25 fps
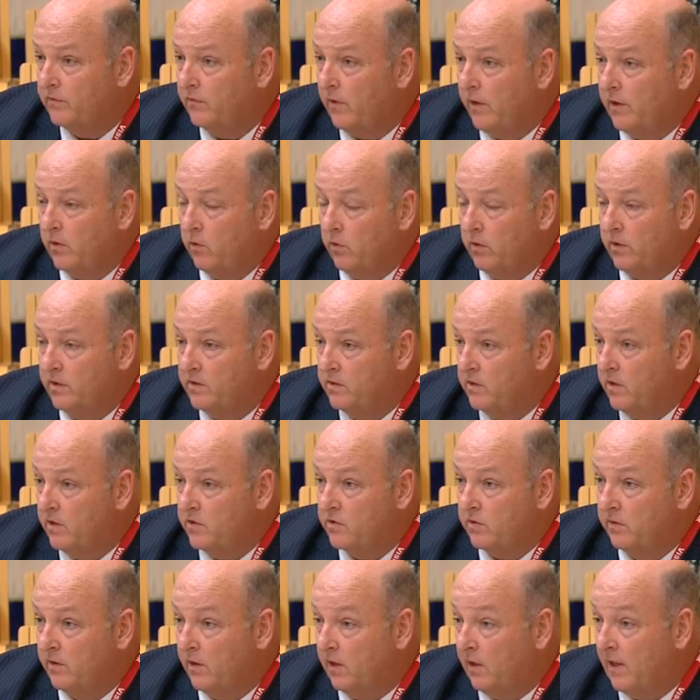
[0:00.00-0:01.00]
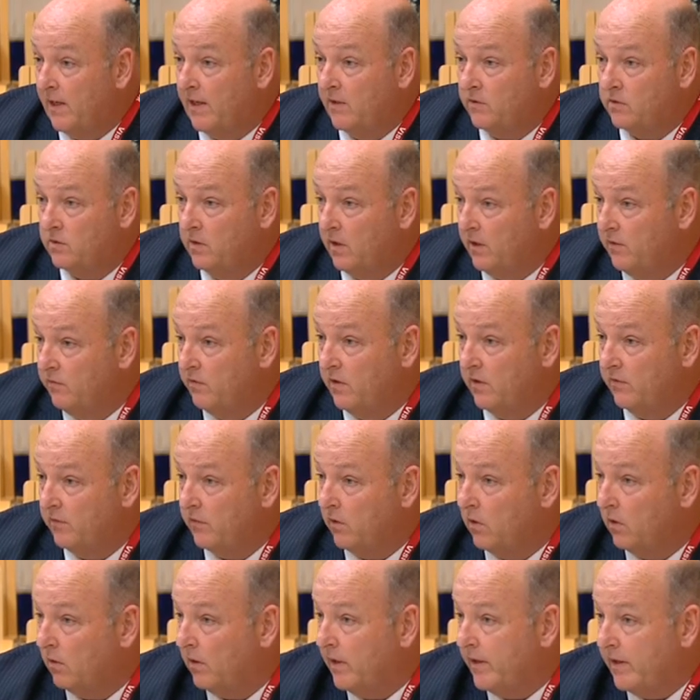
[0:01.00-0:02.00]
flight organization that allows night
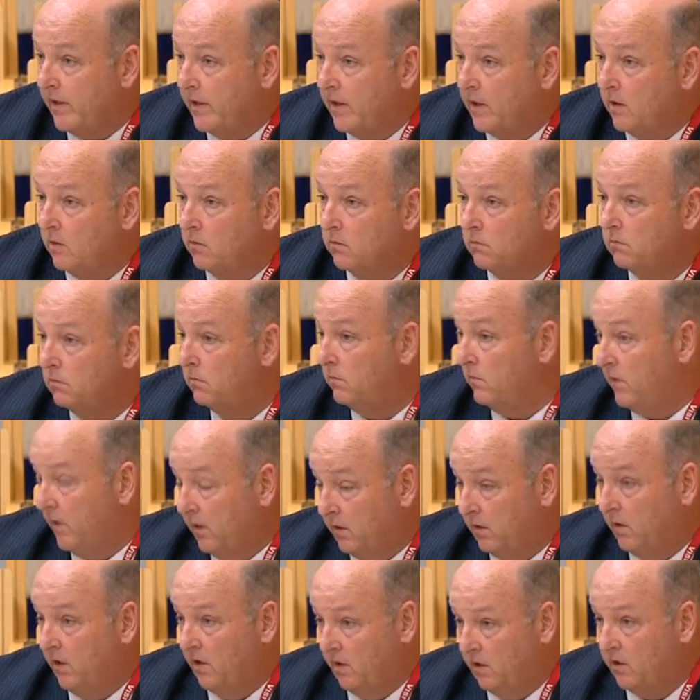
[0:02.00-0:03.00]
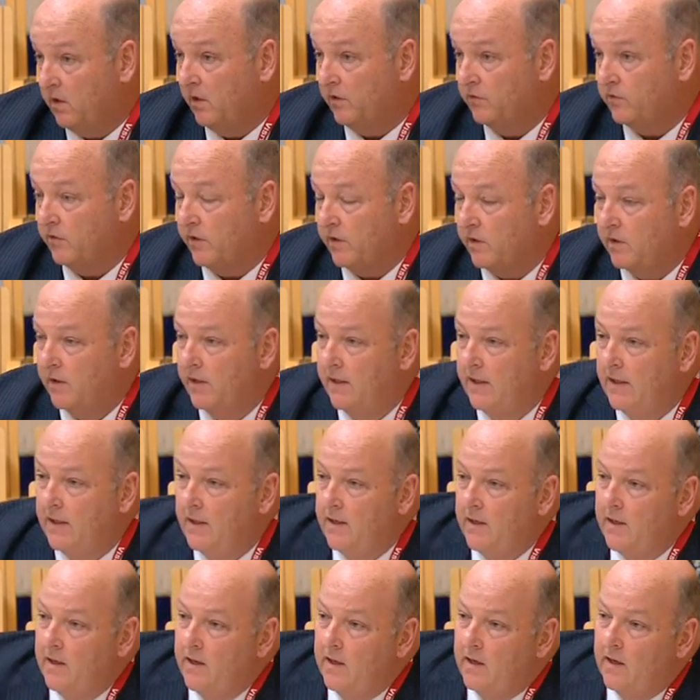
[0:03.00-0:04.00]
VFR right now in country.
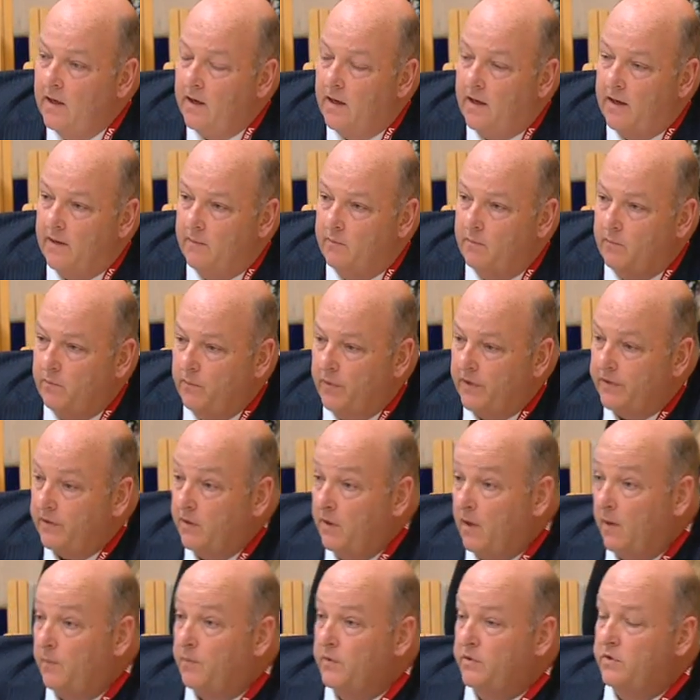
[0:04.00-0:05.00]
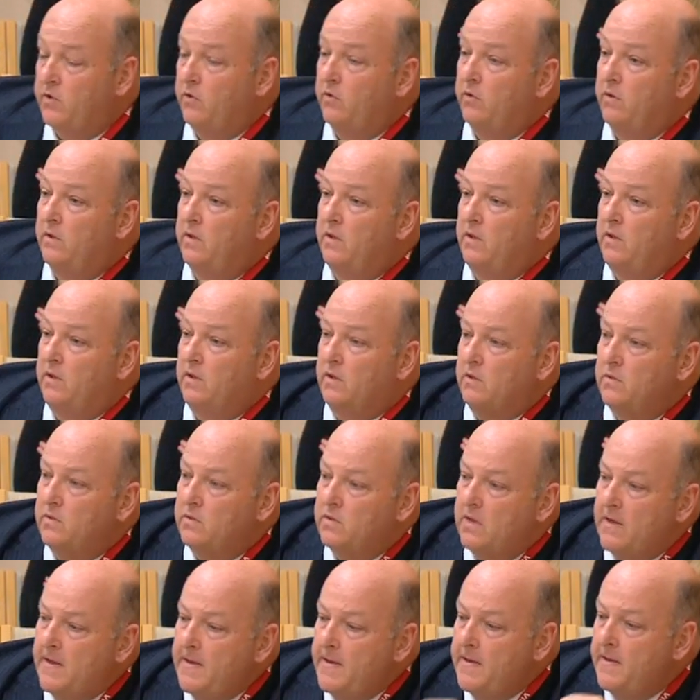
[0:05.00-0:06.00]
But the opportunity
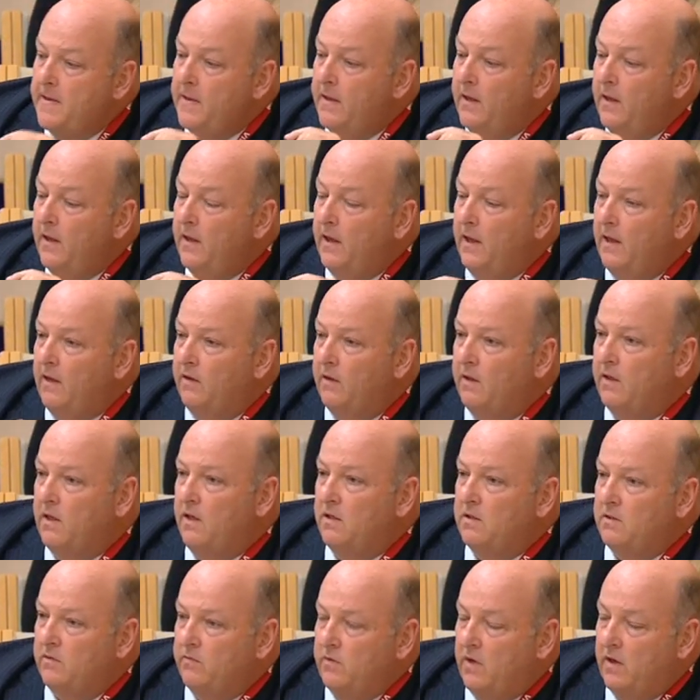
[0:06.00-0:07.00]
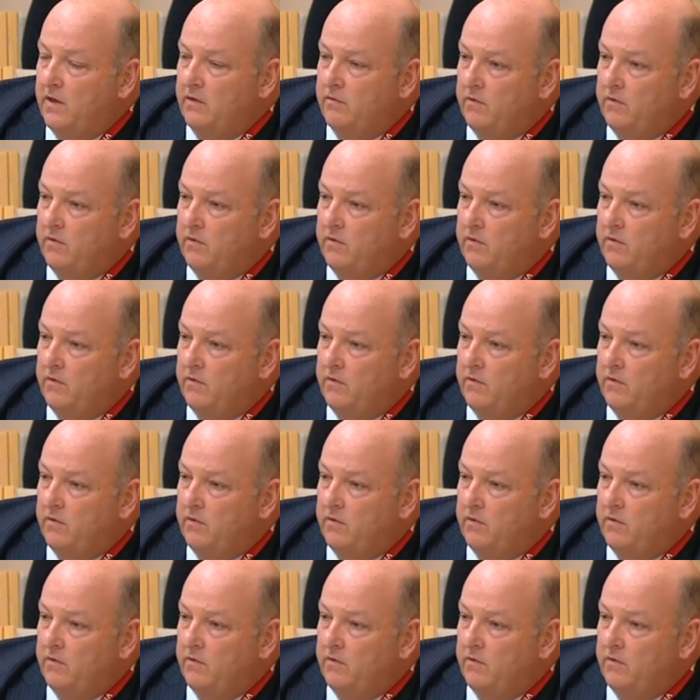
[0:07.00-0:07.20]
is, in the case of night